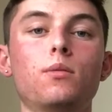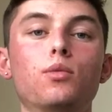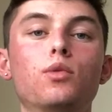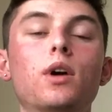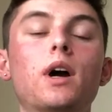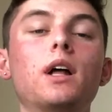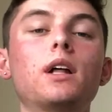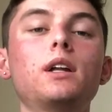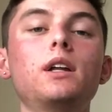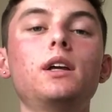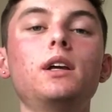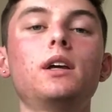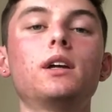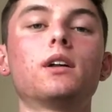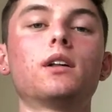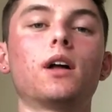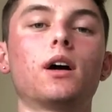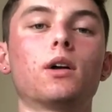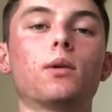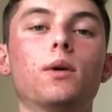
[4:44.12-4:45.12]
Morality, in
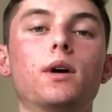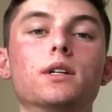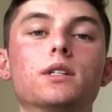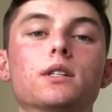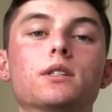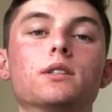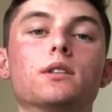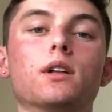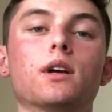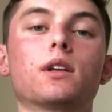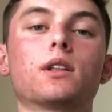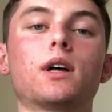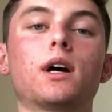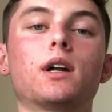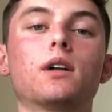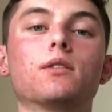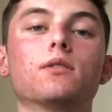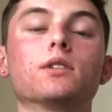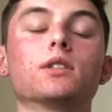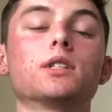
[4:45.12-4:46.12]
a lot of ways, is like
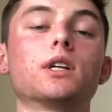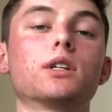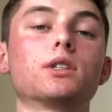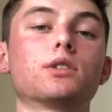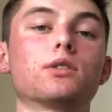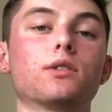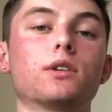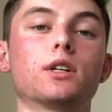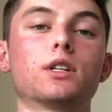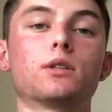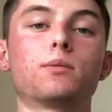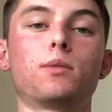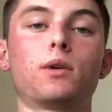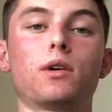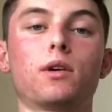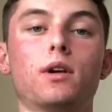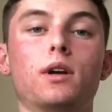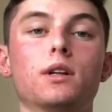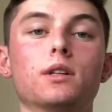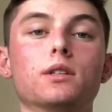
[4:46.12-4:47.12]
that of a sensory
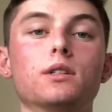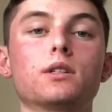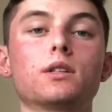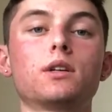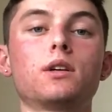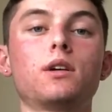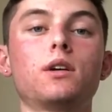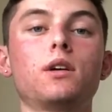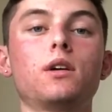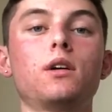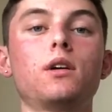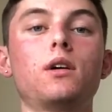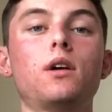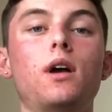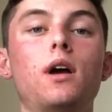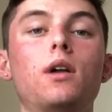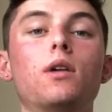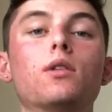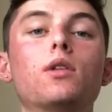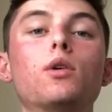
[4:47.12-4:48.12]
experience.
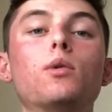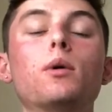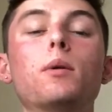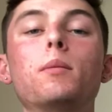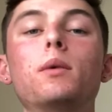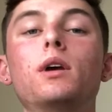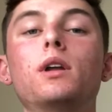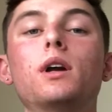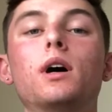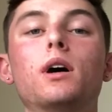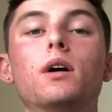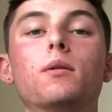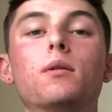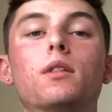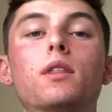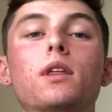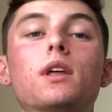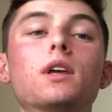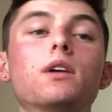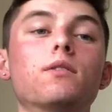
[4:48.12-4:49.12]
And although we may
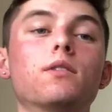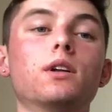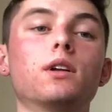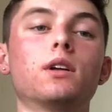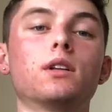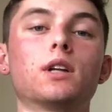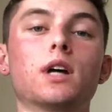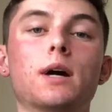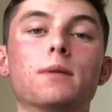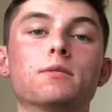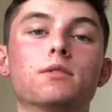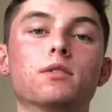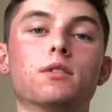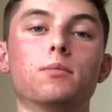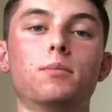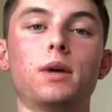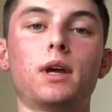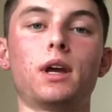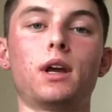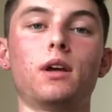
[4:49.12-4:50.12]
not think of it in times of
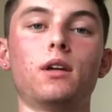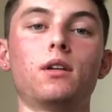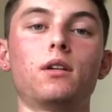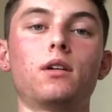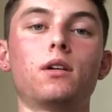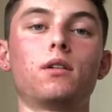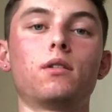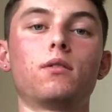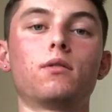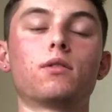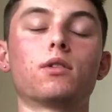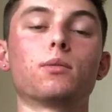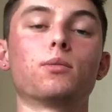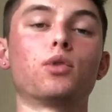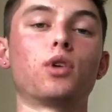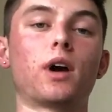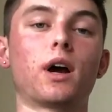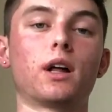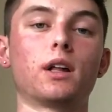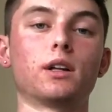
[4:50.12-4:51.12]
debate for
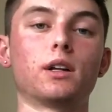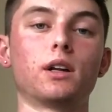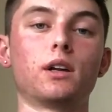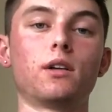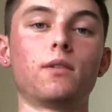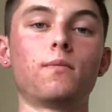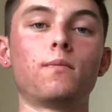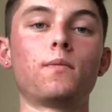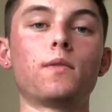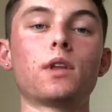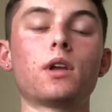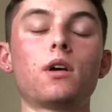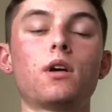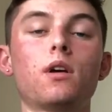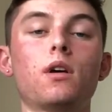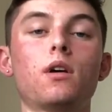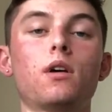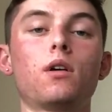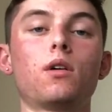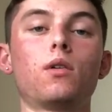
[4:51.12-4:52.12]
morality,
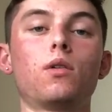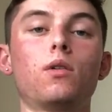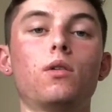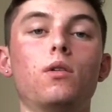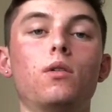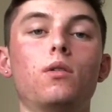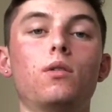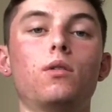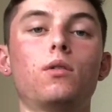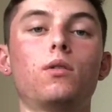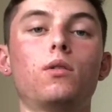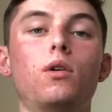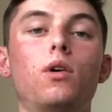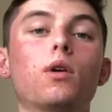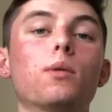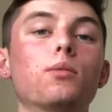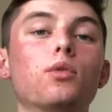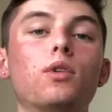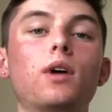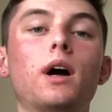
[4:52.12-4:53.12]

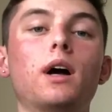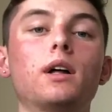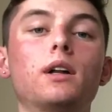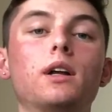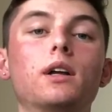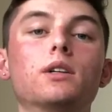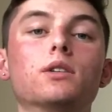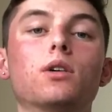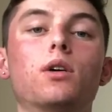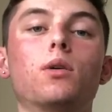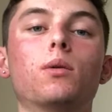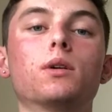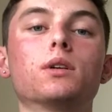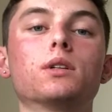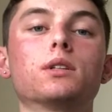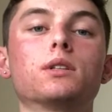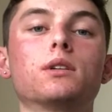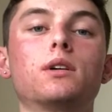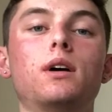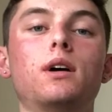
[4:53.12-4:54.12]
our morality is
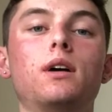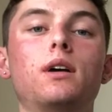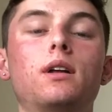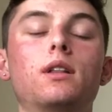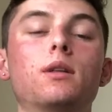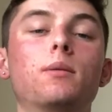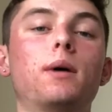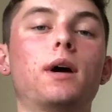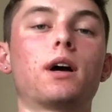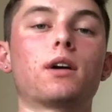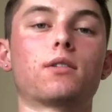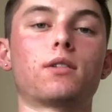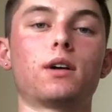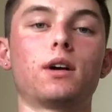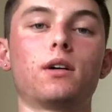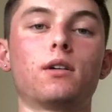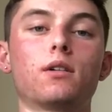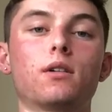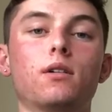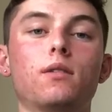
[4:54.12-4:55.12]
always in the
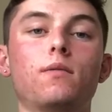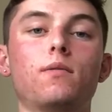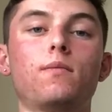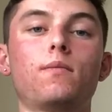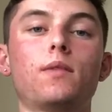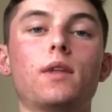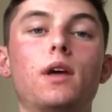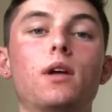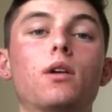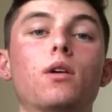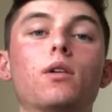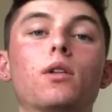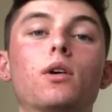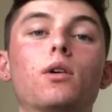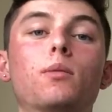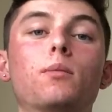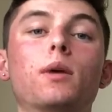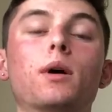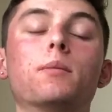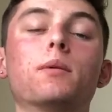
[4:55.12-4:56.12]
background, and
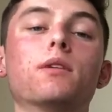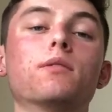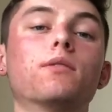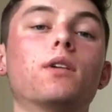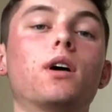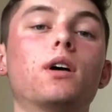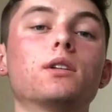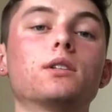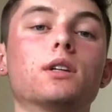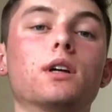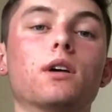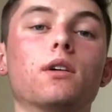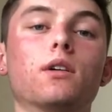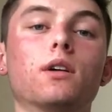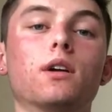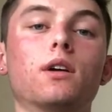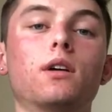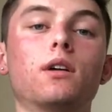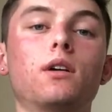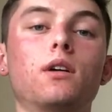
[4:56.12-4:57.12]
although it might be
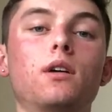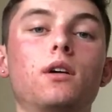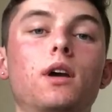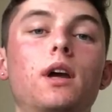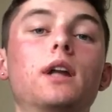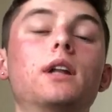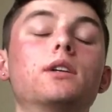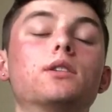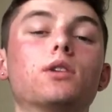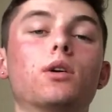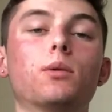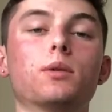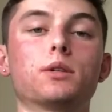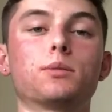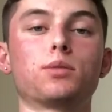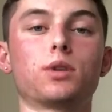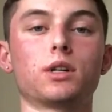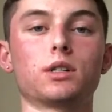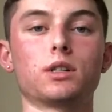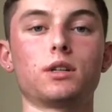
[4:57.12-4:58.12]
involuntary, it is always
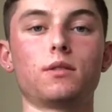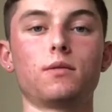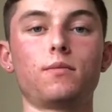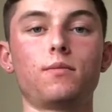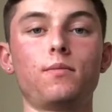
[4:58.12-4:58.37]
present.